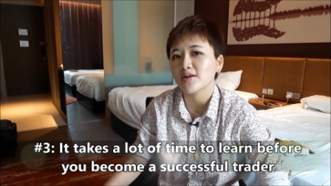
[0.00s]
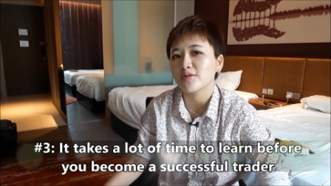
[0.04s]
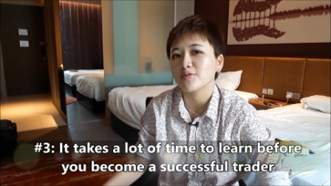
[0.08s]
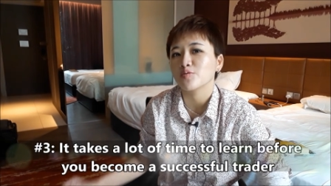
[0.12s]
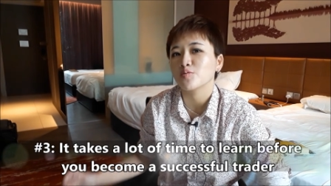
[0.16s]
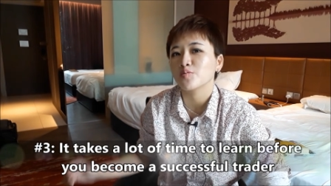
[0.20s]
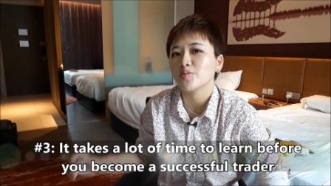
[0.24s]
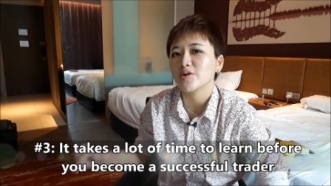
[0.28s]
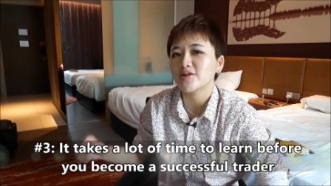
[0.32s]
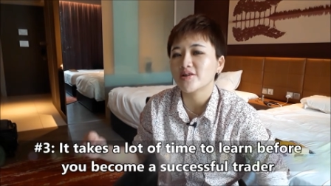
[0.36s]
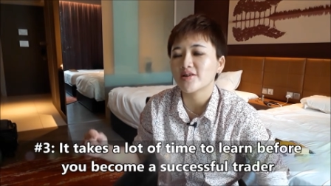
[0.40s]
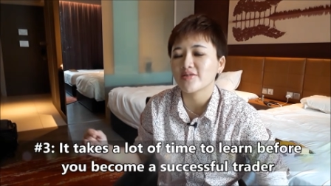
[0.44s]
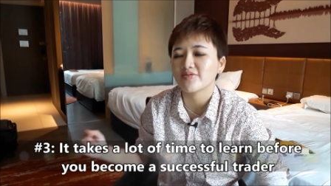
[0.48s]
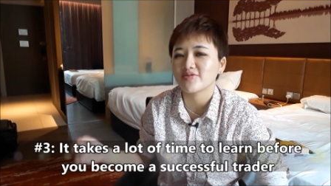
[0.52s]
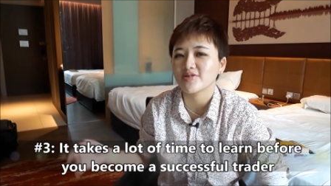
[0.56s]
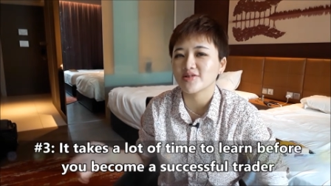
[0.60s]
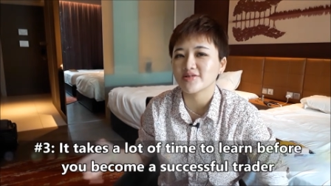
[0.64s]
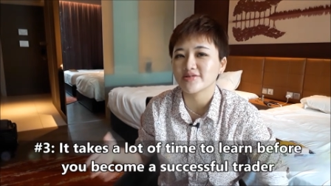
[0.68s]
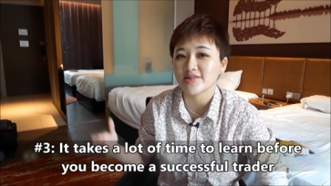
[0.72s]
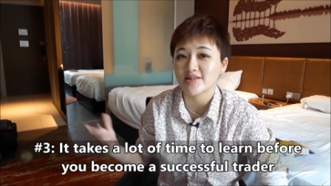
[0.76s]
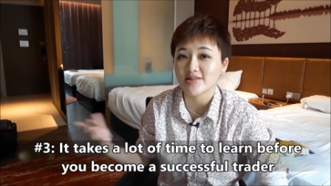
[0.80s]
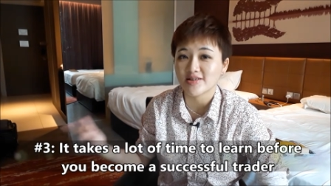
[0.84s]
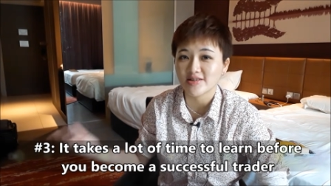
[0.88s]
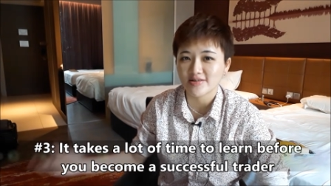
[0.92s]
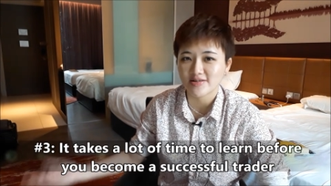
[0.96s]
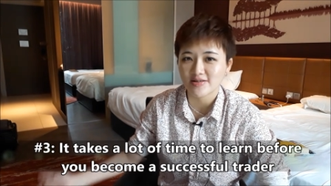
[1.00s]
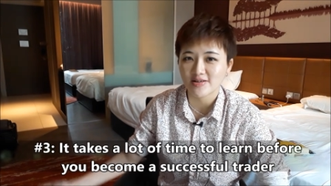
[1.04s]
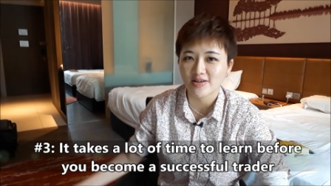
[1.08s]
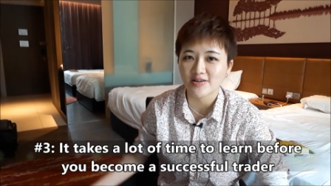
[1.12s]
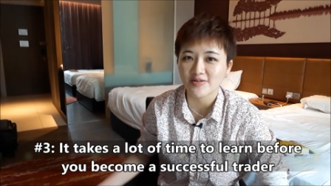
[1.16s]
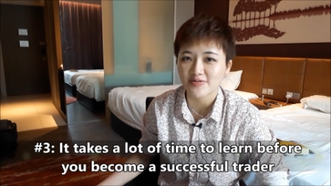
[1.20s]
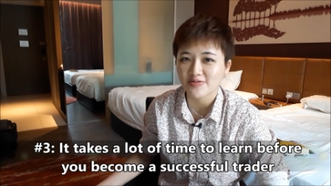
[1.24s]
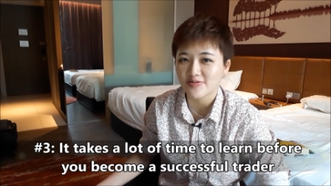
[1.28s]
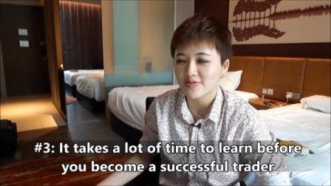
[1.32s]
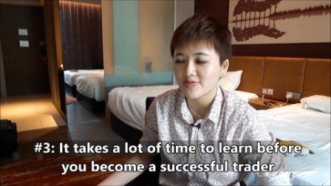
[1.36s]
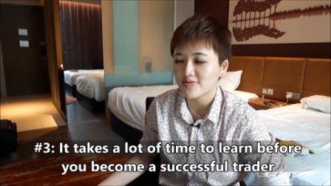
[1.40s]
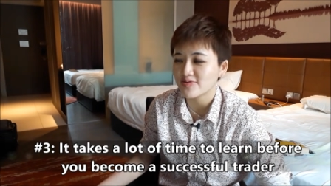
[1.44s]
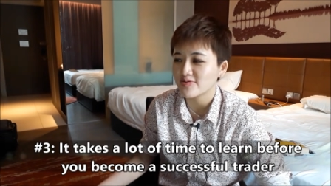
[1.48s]
Now, when I first
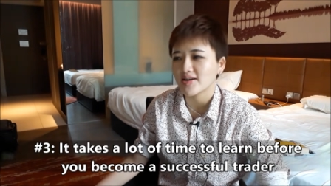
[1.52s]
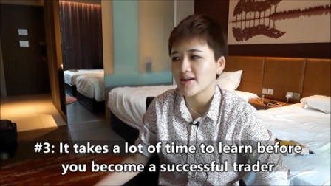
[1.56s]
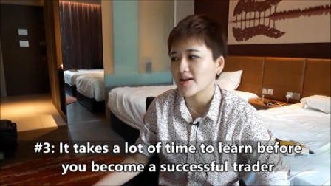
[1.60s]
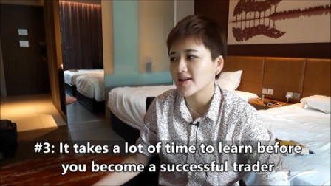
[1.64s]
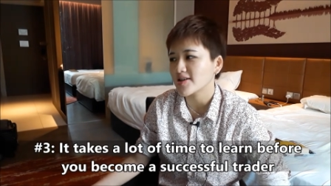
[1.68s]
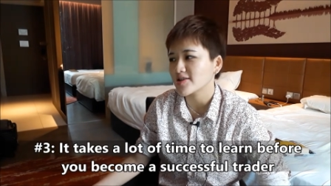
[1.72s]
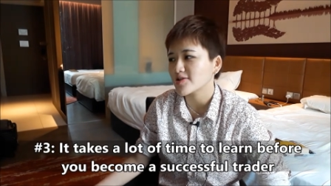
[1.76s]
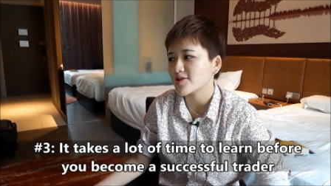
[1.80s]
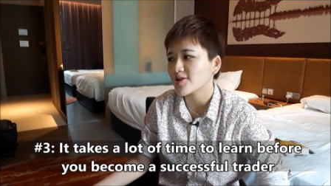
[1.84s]
started off,